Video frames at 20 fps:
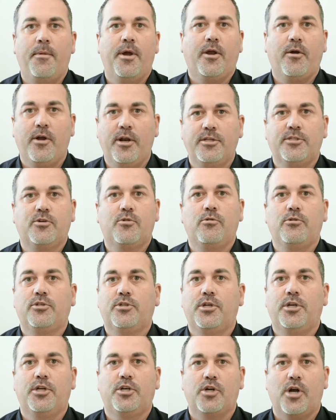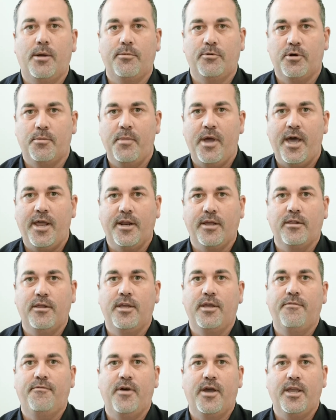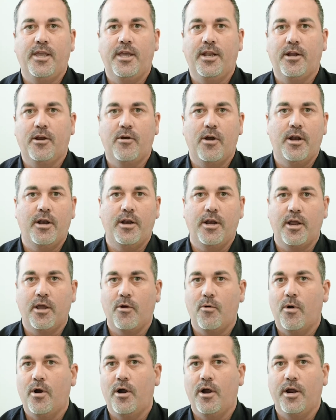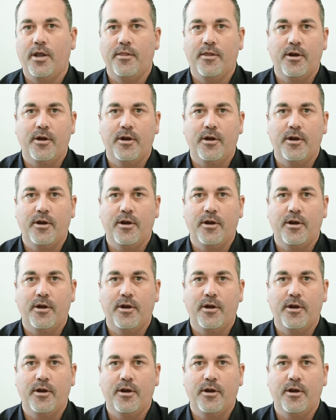My credit score is going to drop dramatically if I get a credit inquiry.